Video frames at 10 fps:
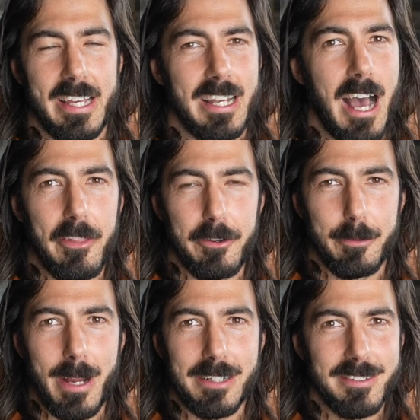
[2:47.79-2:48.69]
in either
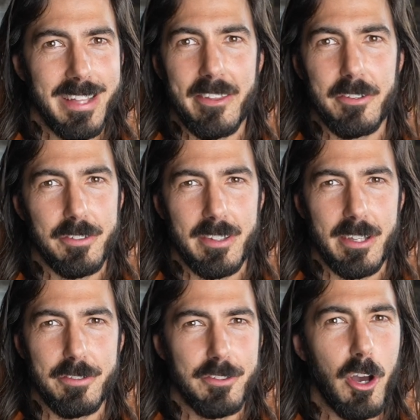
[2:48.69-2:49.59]
direction that there's,
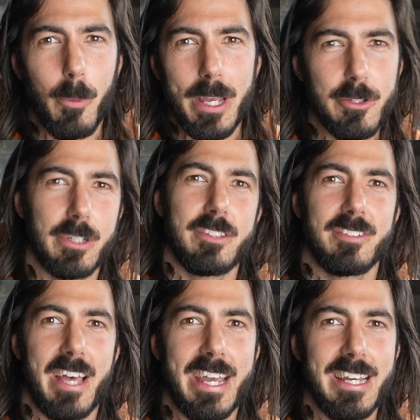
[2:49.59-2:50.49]
there's no way you can
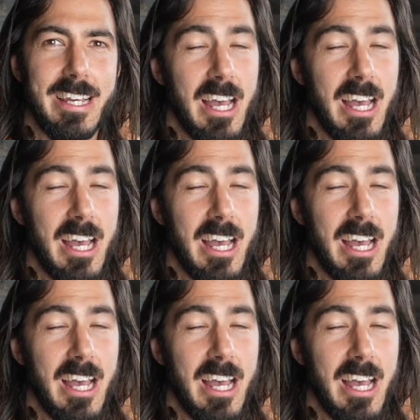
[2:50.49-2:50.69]
say